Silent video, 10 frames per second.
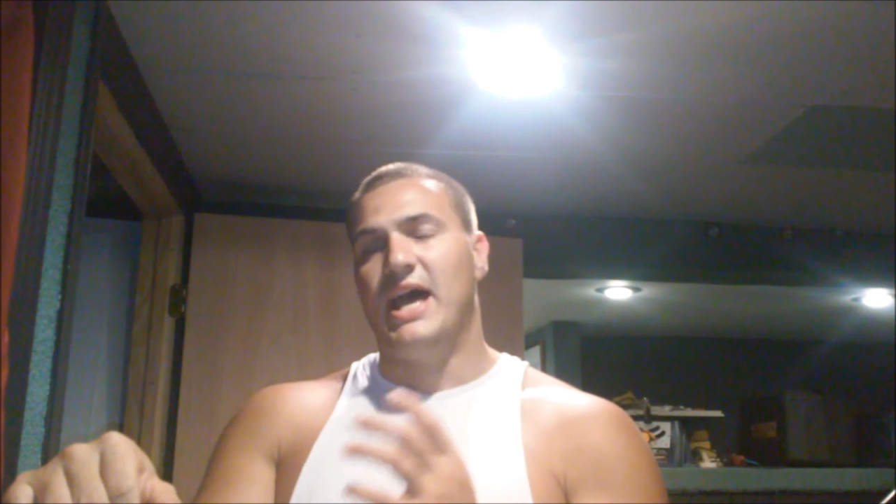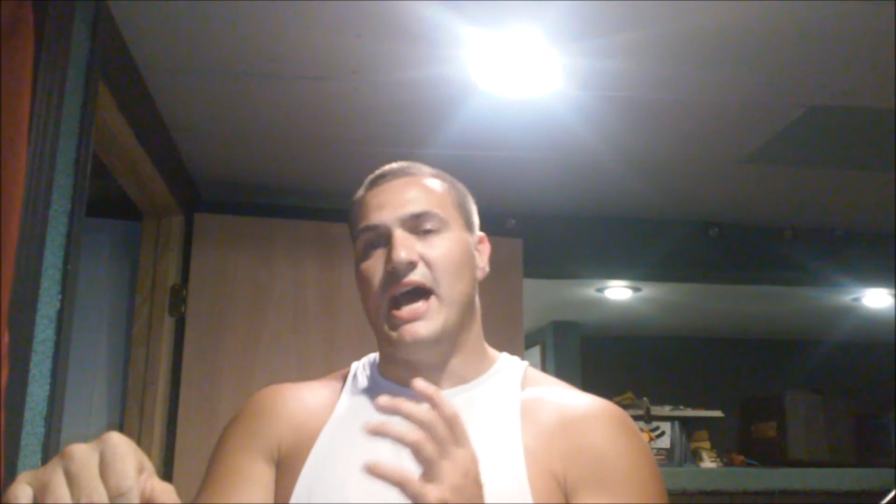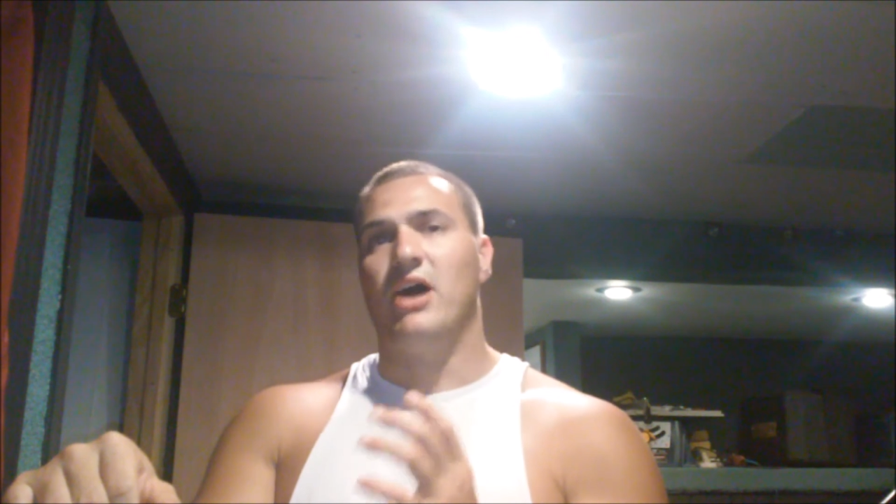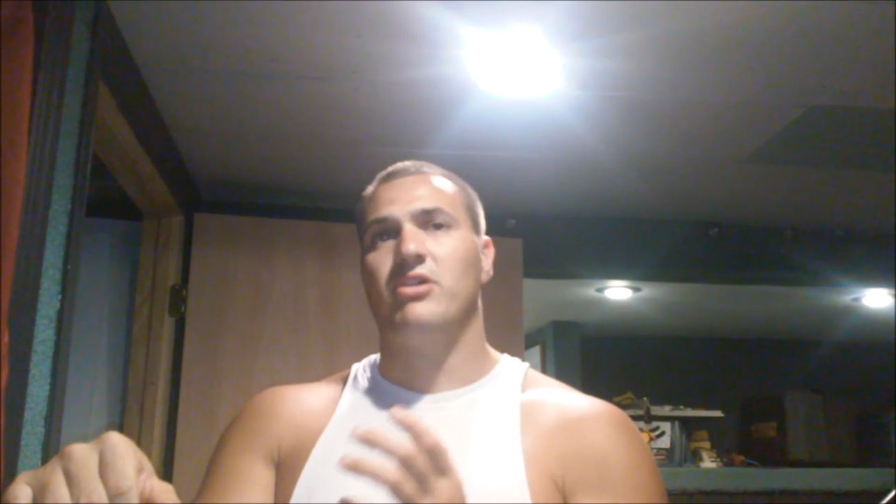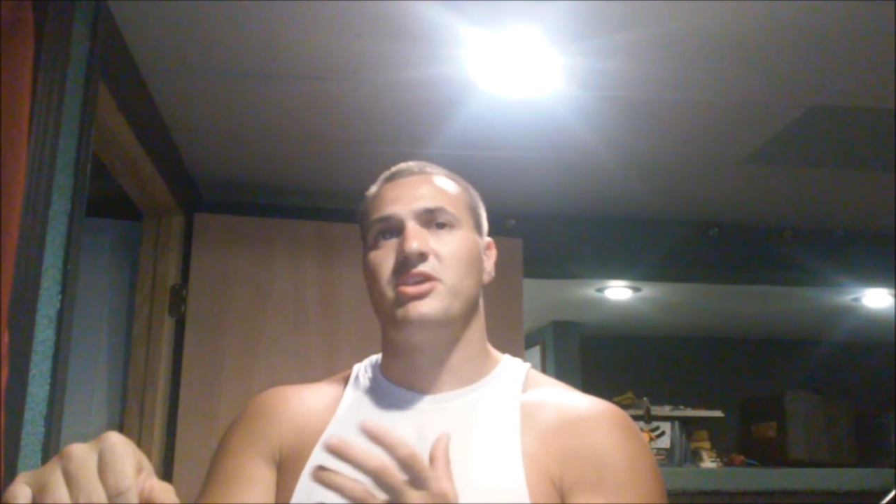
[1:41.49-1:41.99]

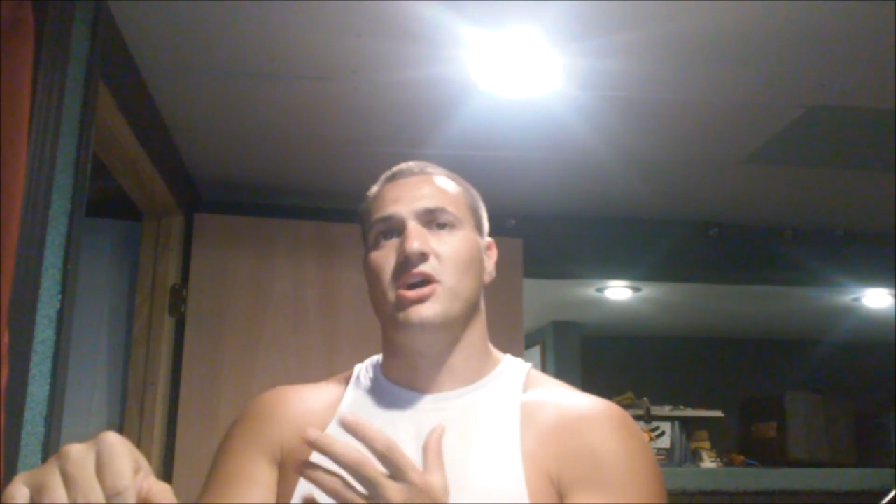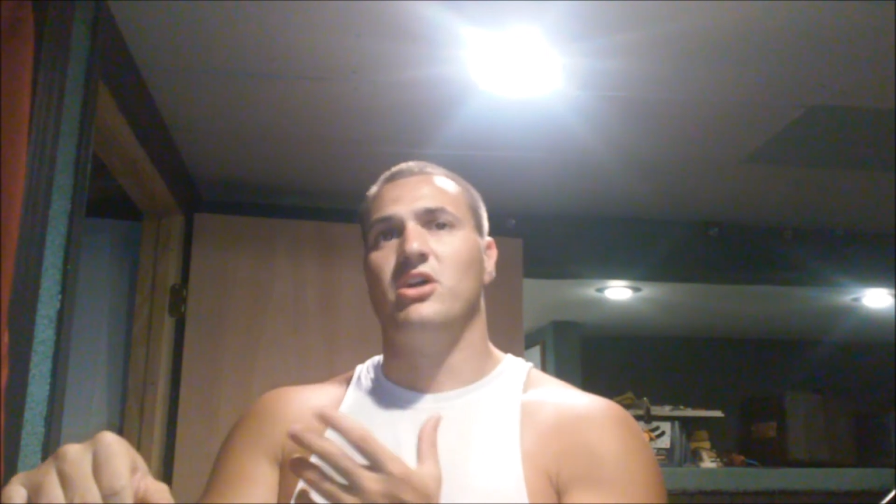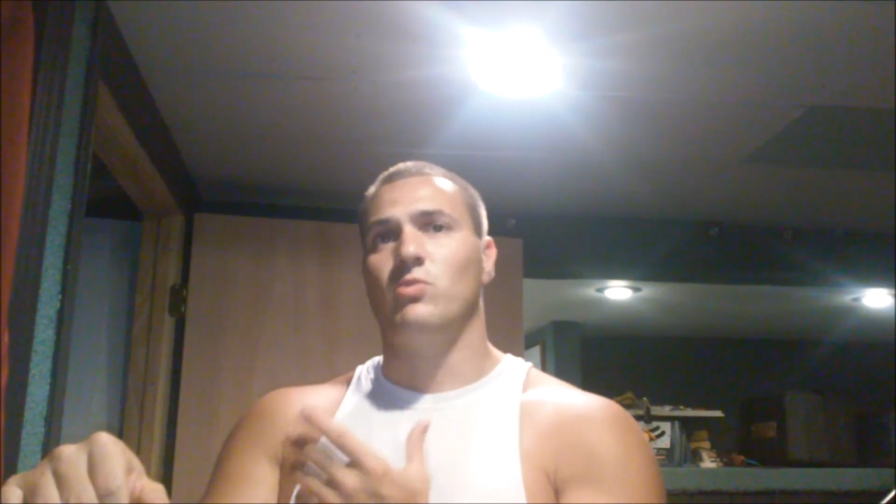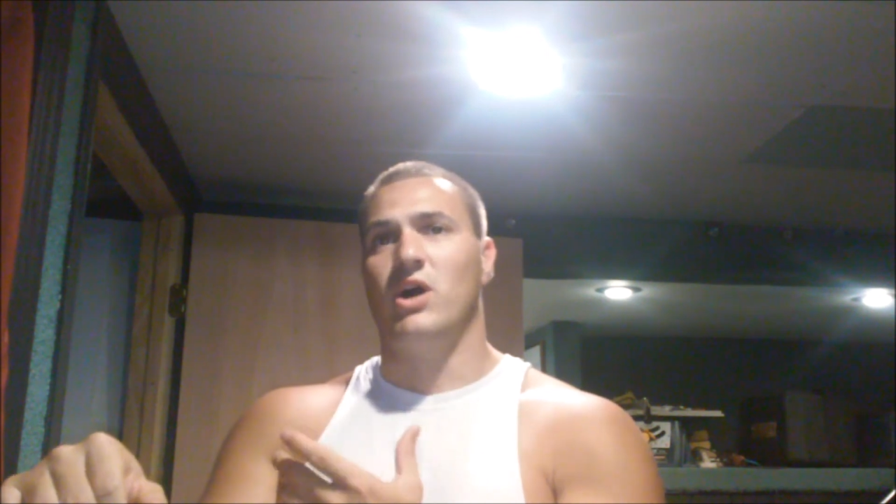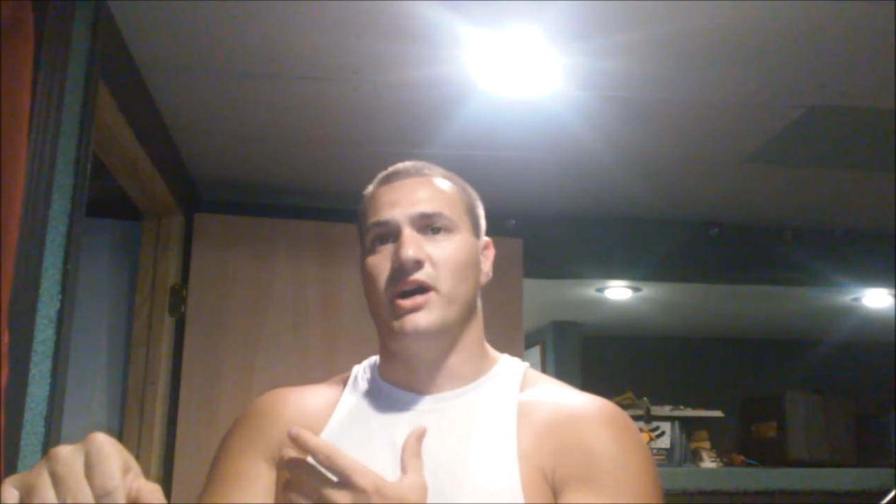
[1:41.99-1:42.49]
out of the
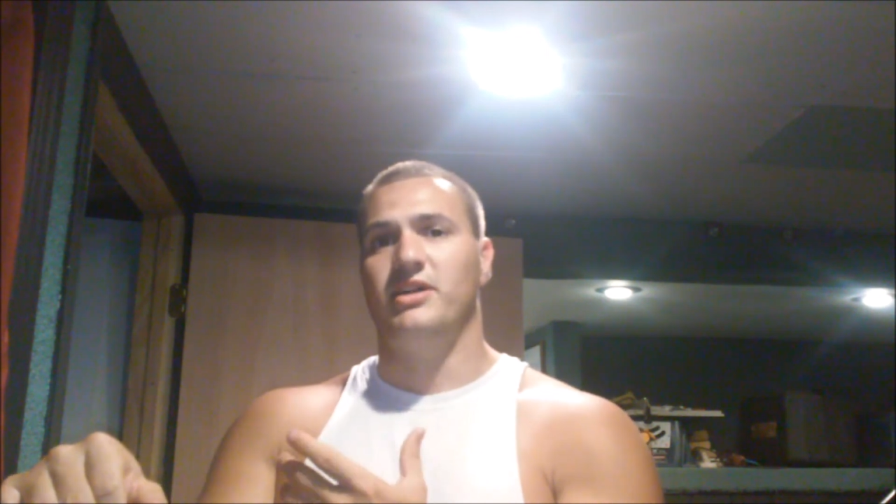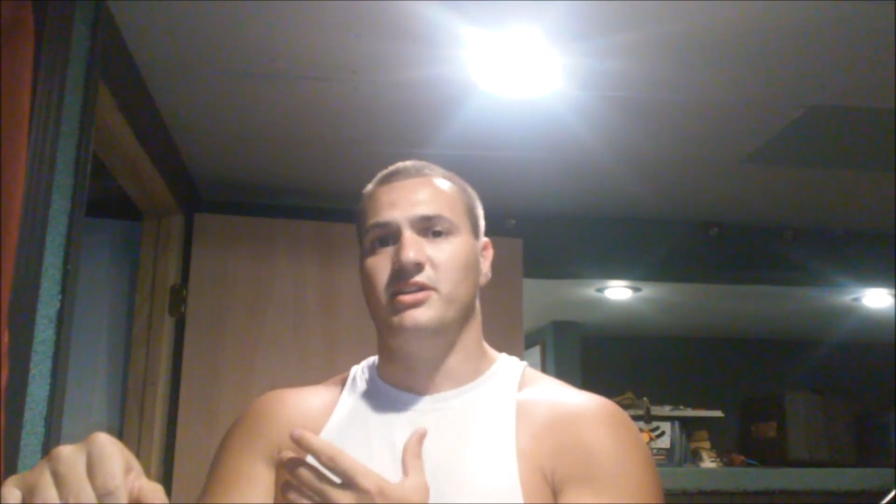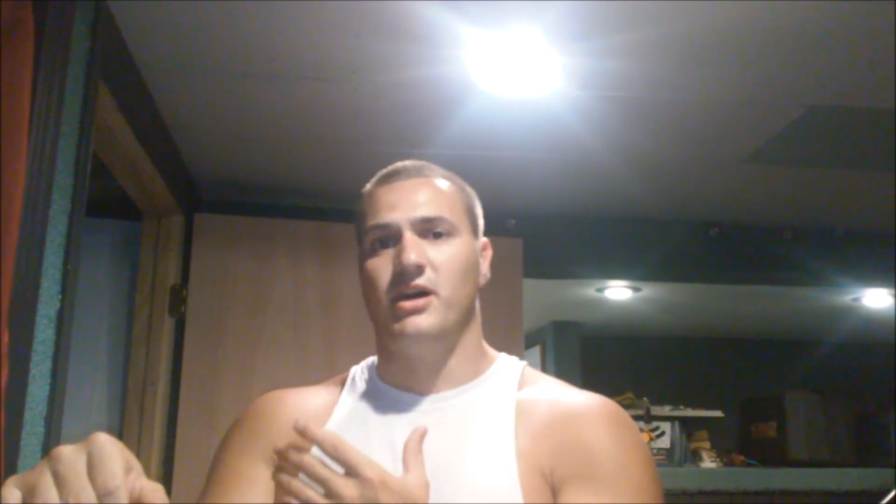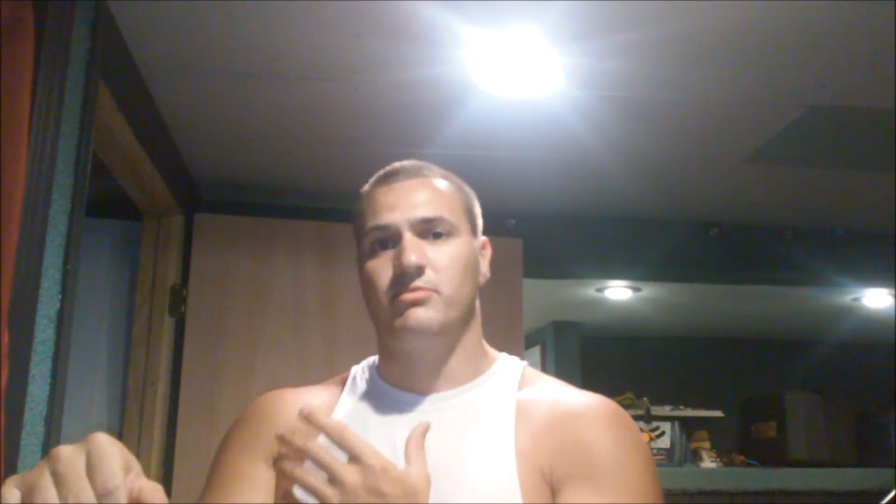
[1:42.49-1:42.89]
unwind.